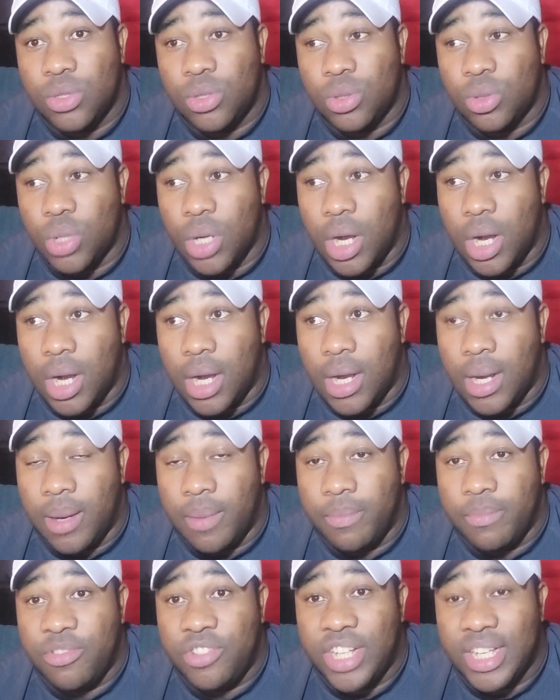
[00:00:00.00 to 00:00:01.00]
to
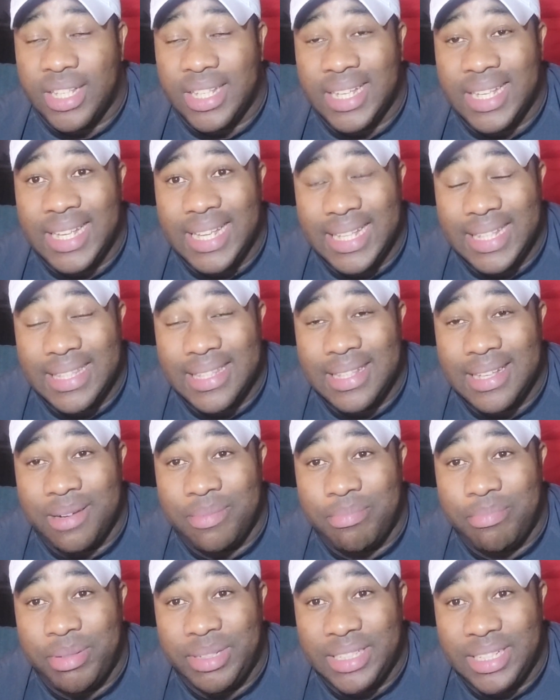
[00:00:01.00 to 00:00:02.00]
try to get a
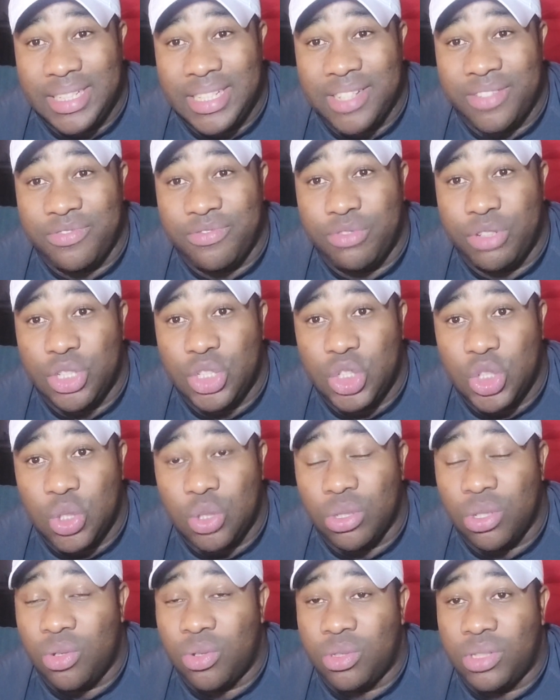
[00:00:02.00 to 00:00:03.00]
positive
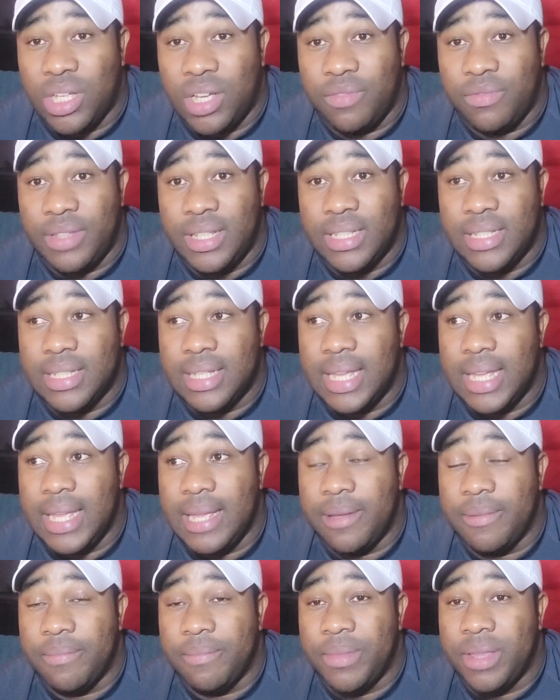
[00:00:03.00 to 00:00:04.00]
result out of this
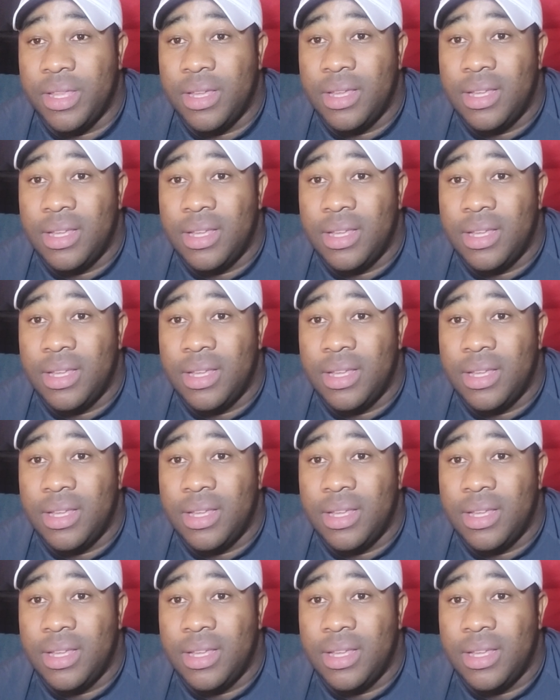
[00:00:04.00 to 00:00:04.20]
game.